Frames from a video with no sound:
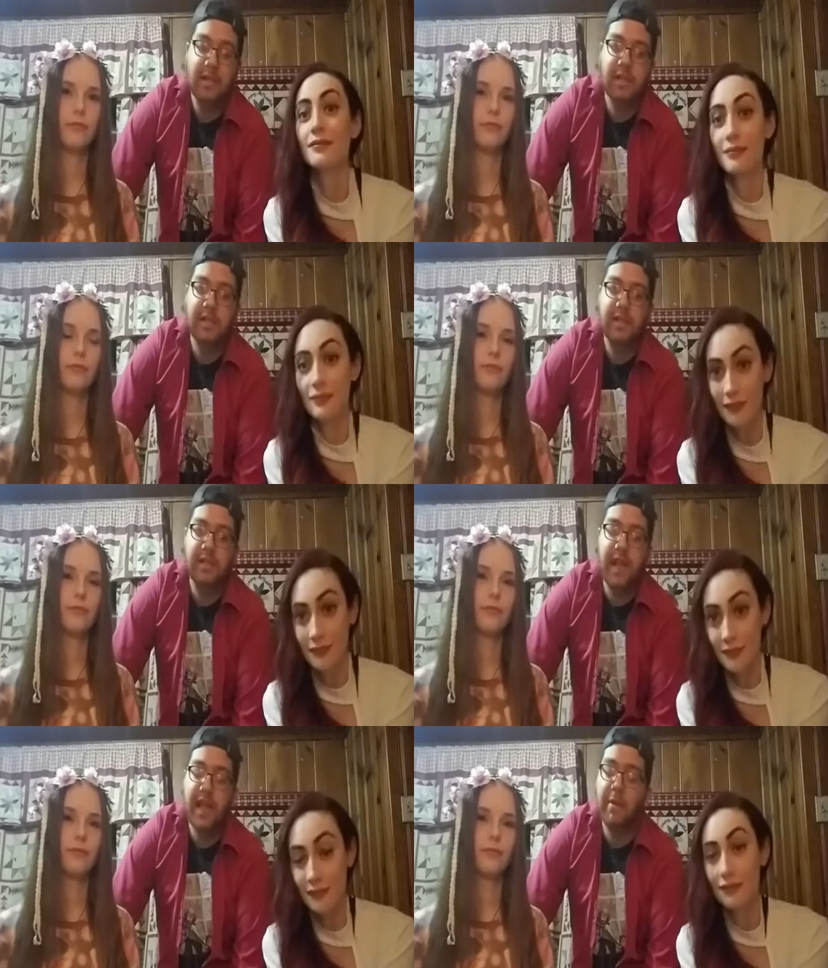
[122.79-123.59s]
Speaker 1: because
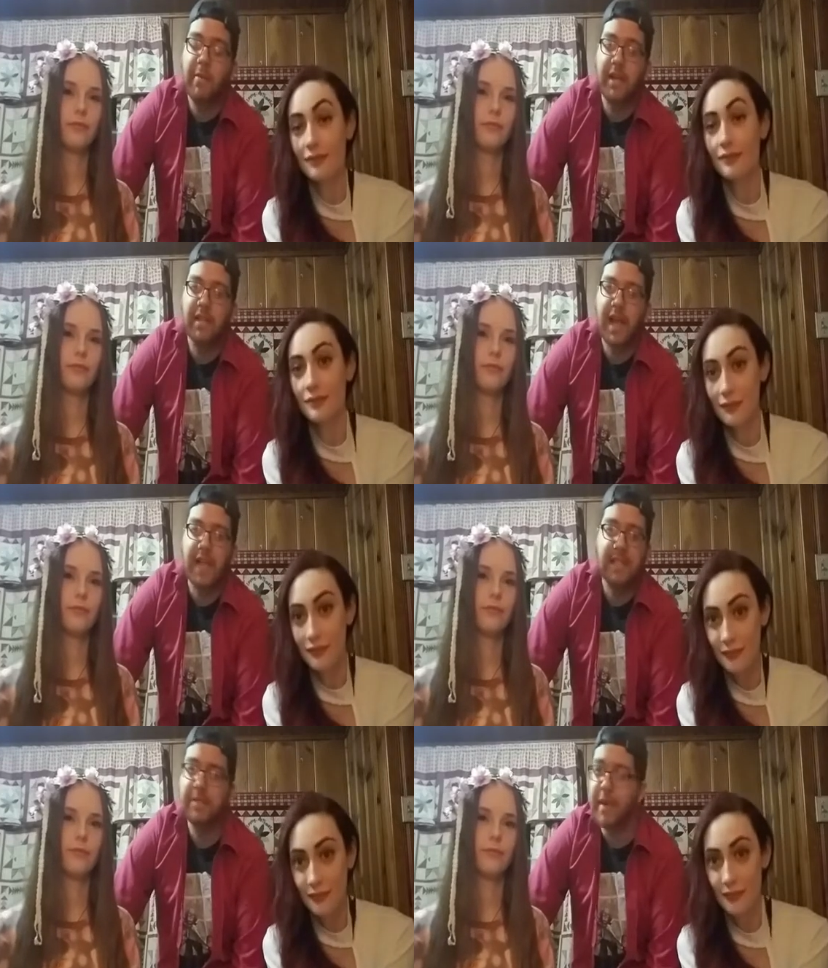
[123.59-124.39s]
Anime Boston has
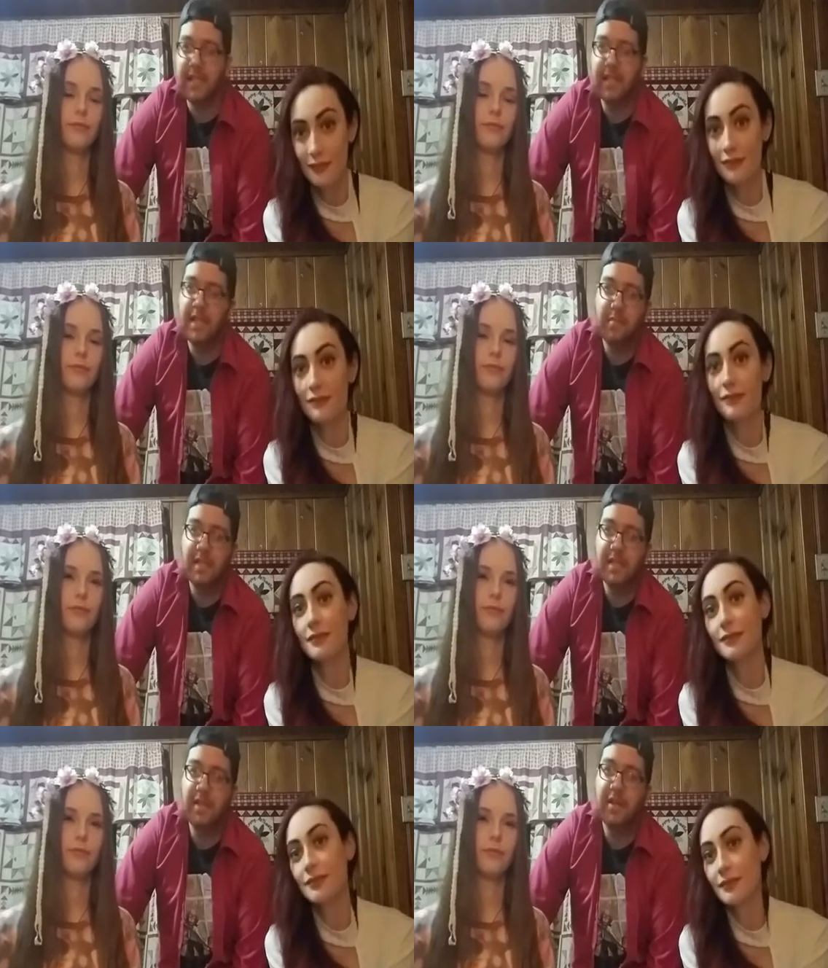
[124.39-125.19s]
a space theme
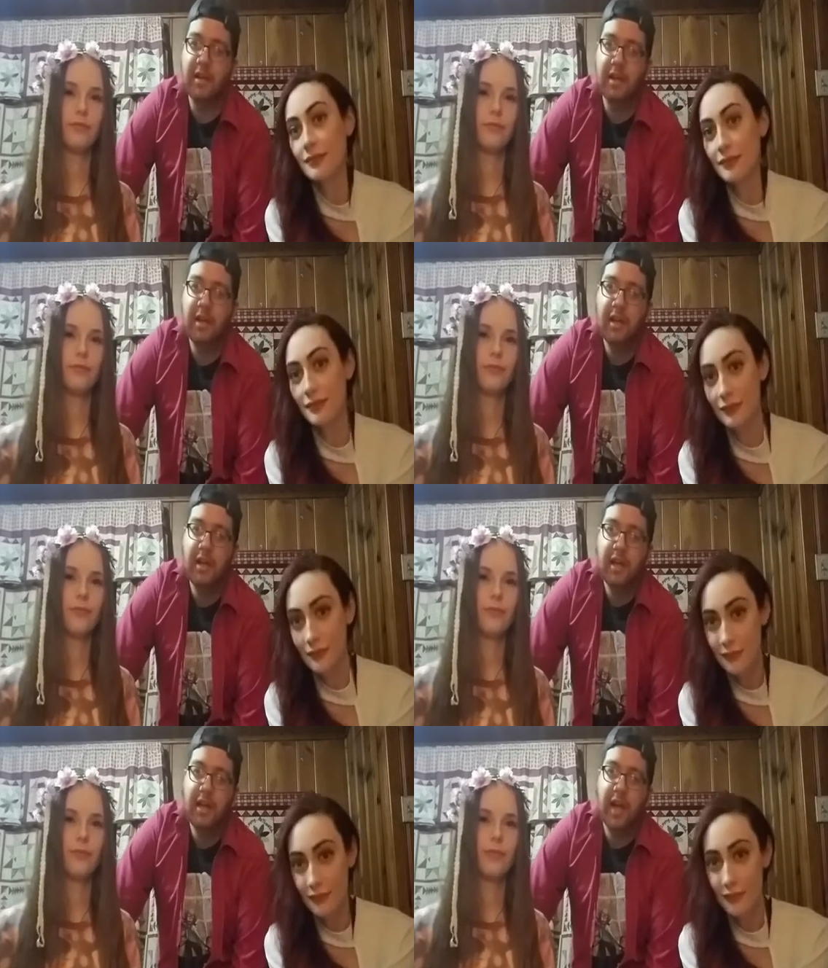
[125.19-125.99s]
this year.
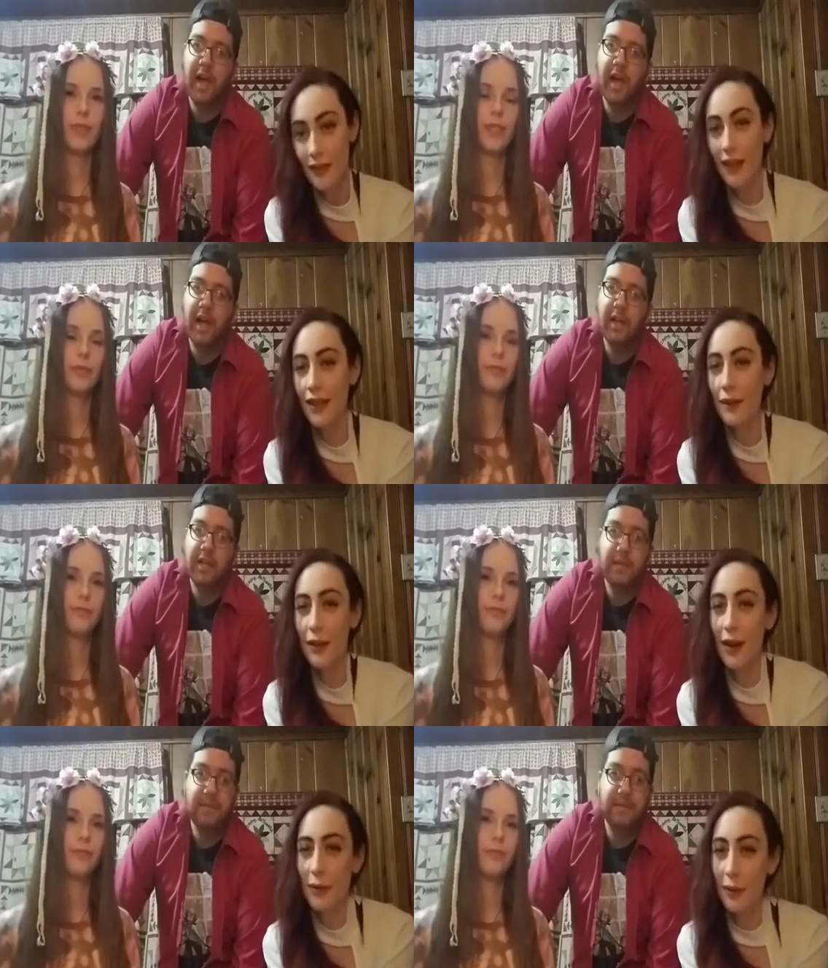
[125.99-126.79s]
Speaker 2: Not uh, that we
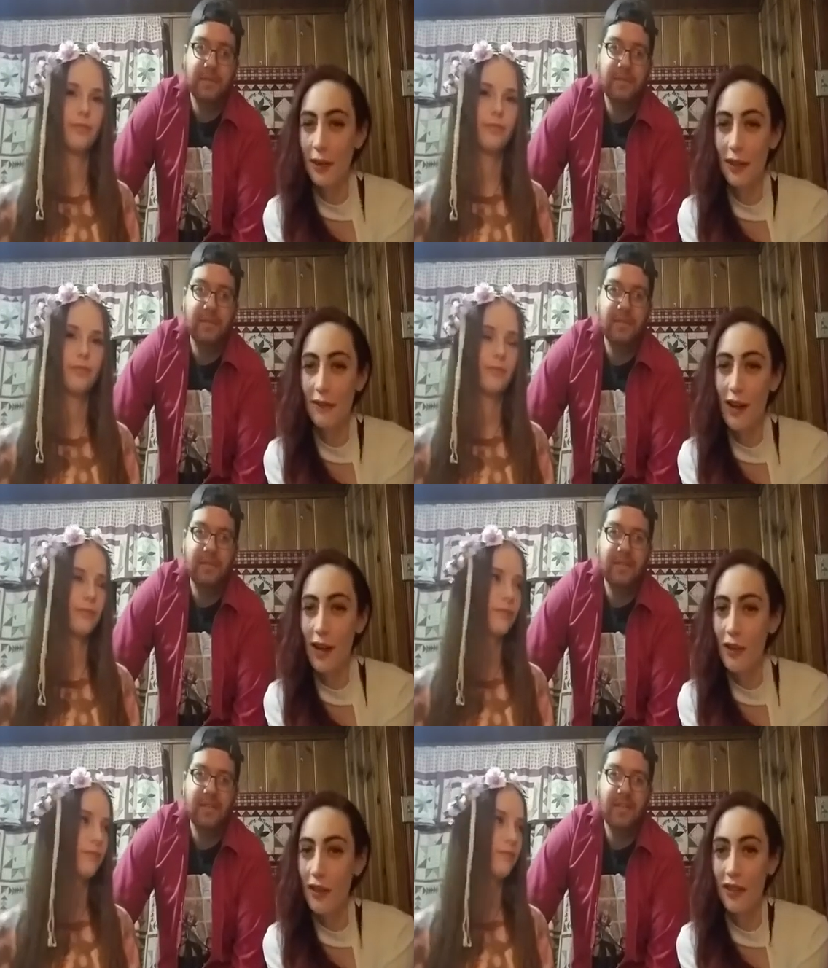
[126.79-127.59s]
ever really
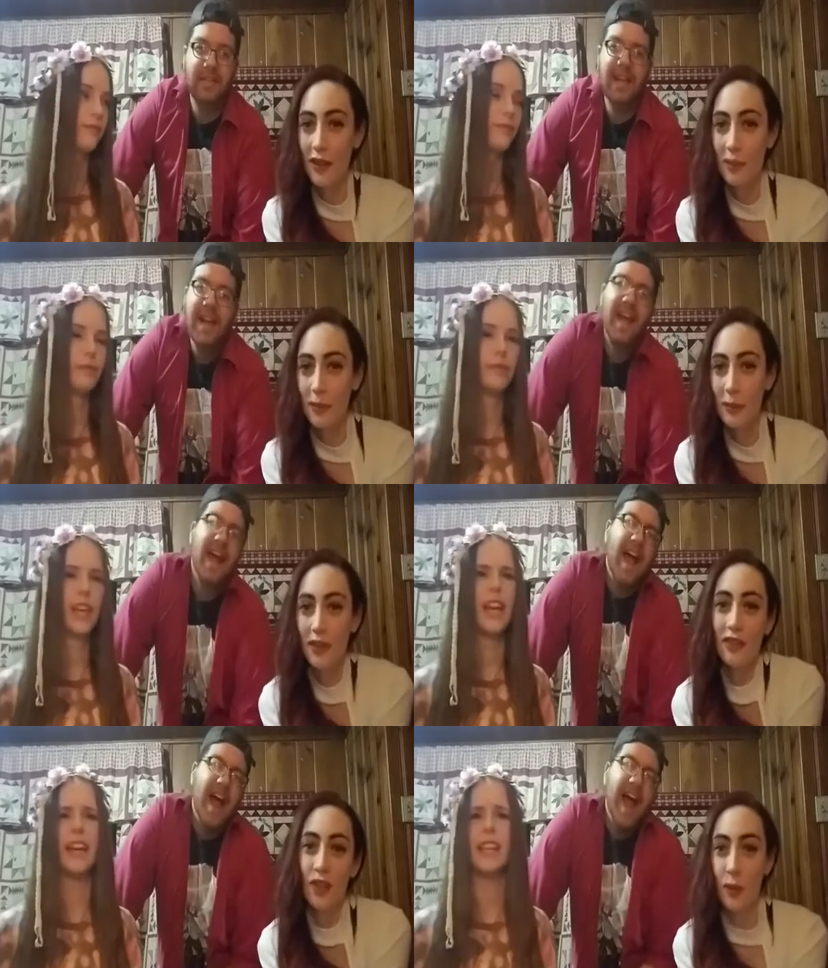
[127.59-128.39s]
follow the themes, but
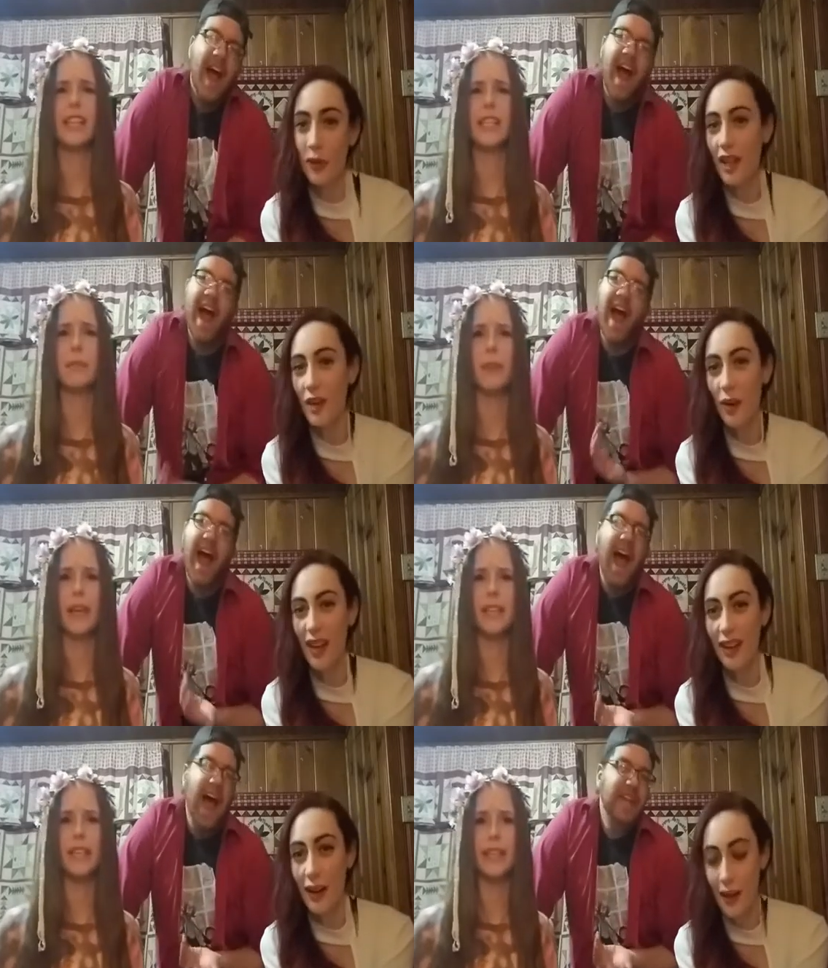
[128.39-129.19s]
this
Speaker 1: year we're like, why
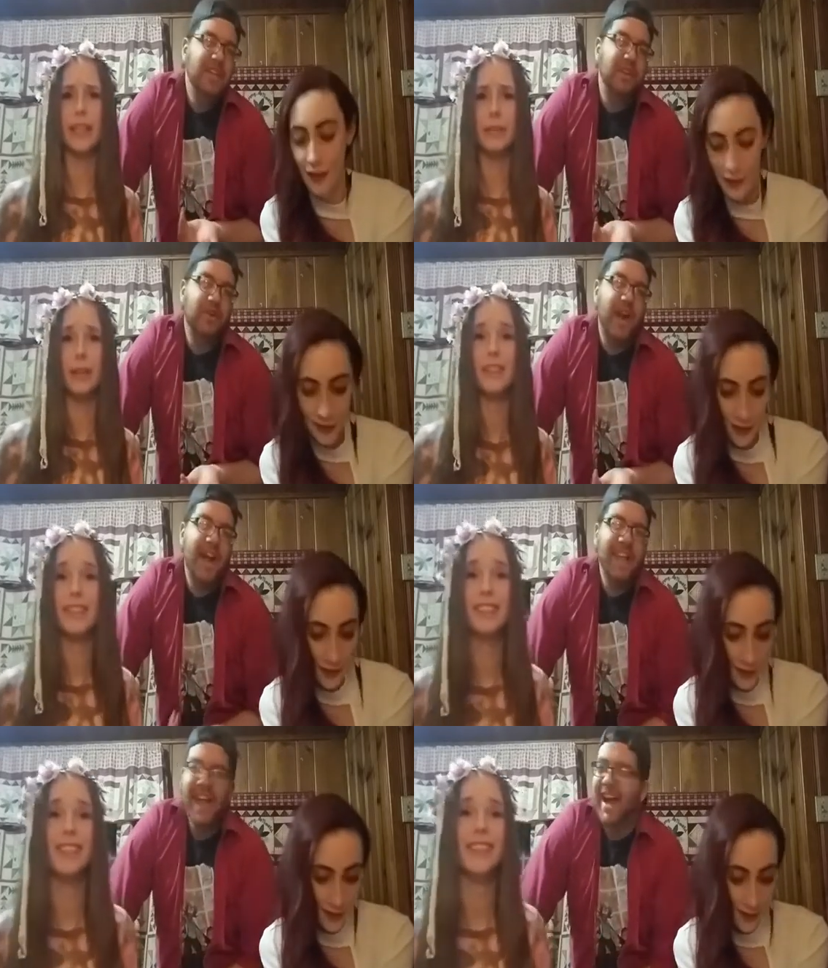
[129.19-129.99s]
not? I try,
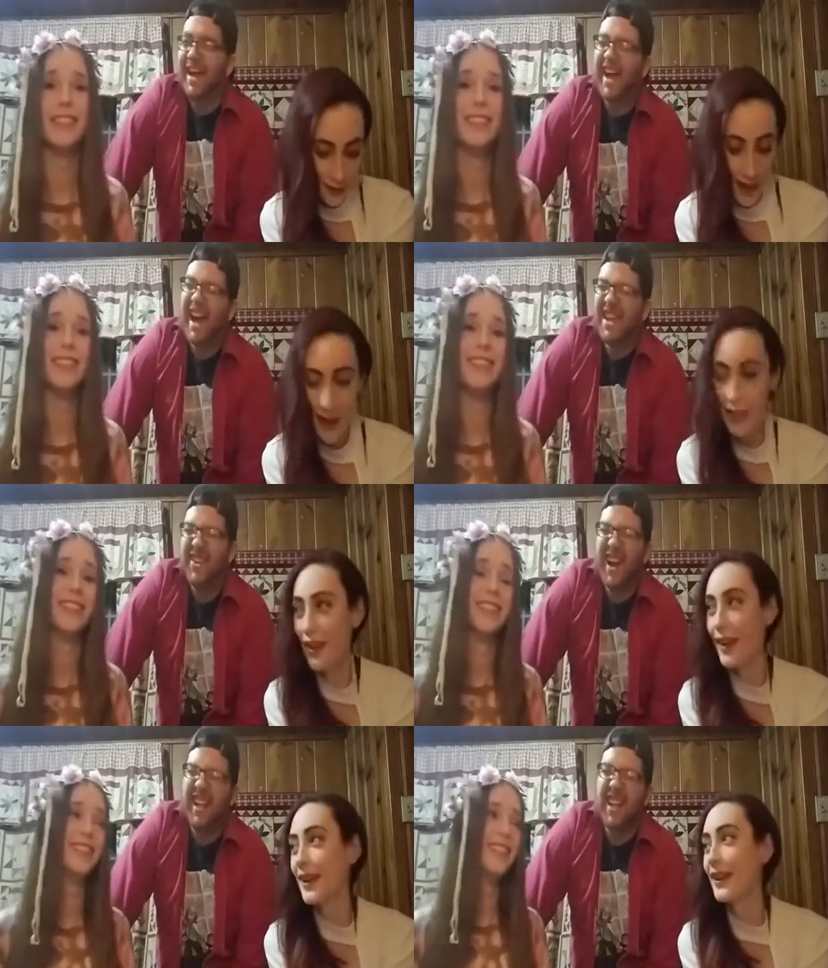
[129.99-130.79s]
yeah,
Speaker 2: I, I think,
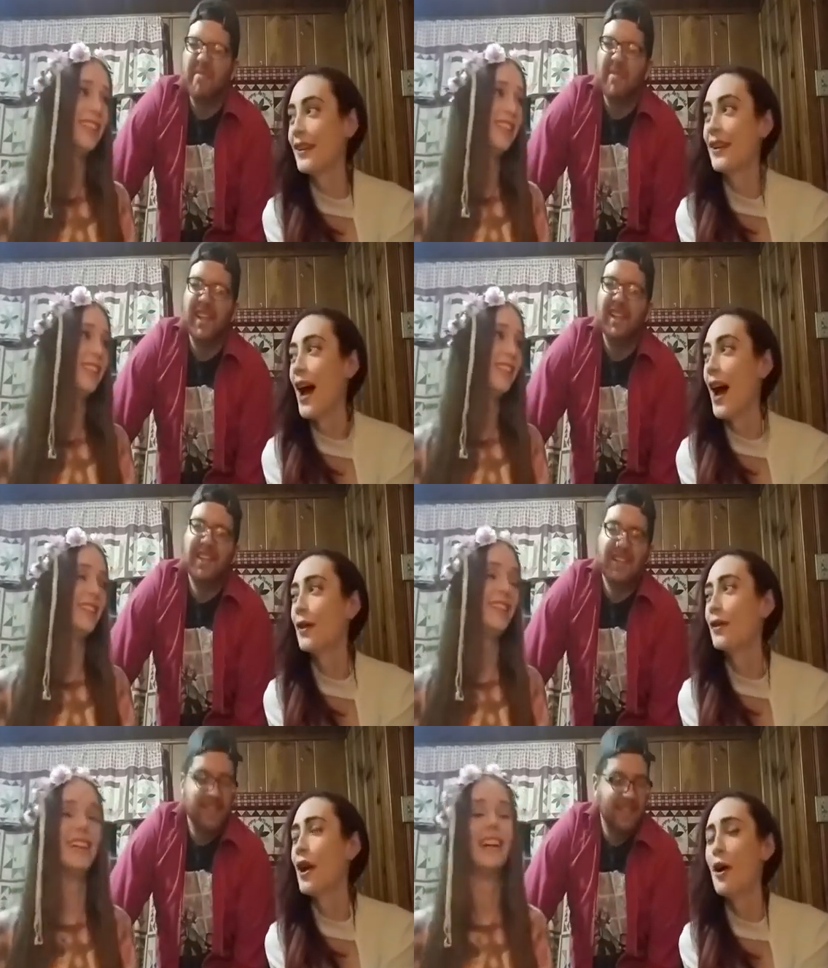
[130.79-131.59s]
try a little bit. I
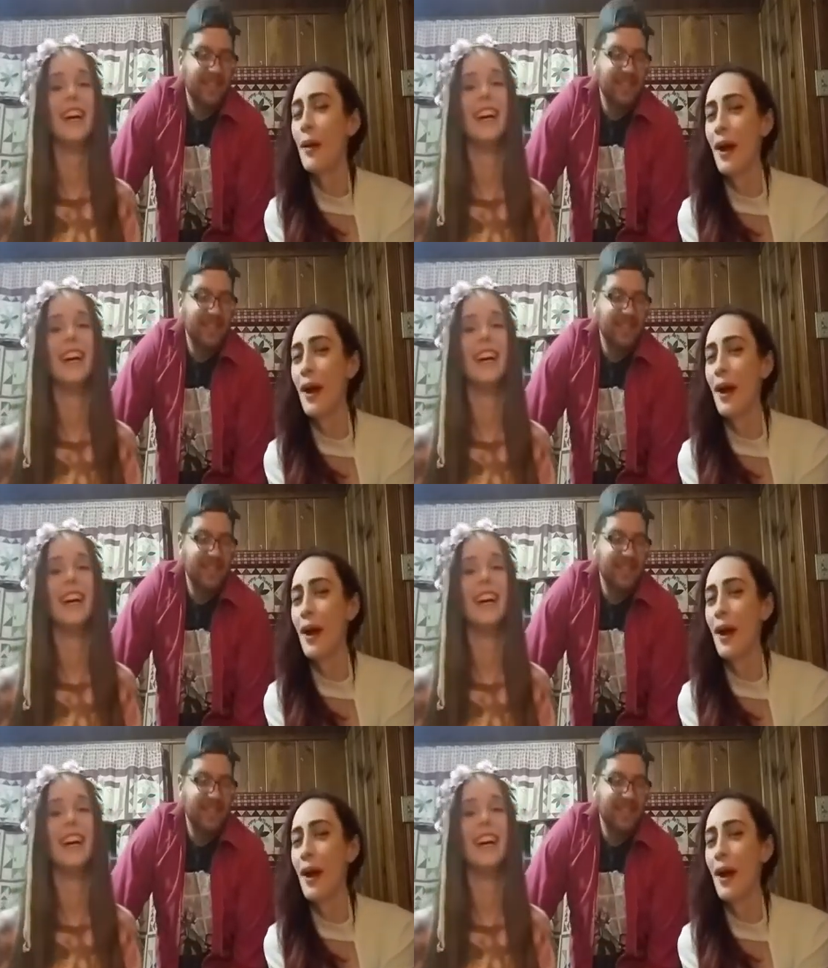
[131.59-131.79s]
don't know,